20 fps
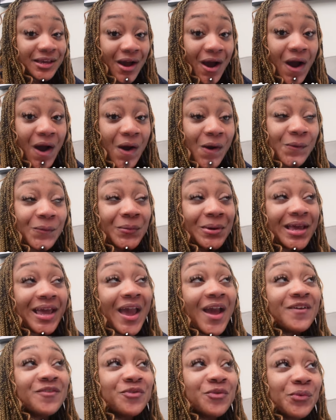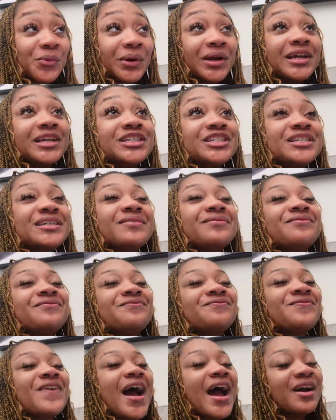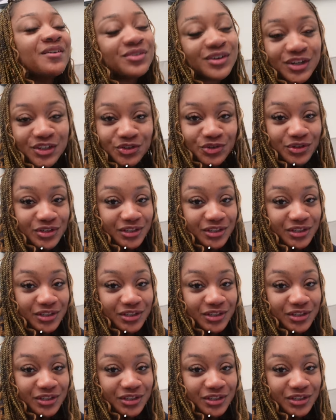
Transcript: y'all, we have reached 500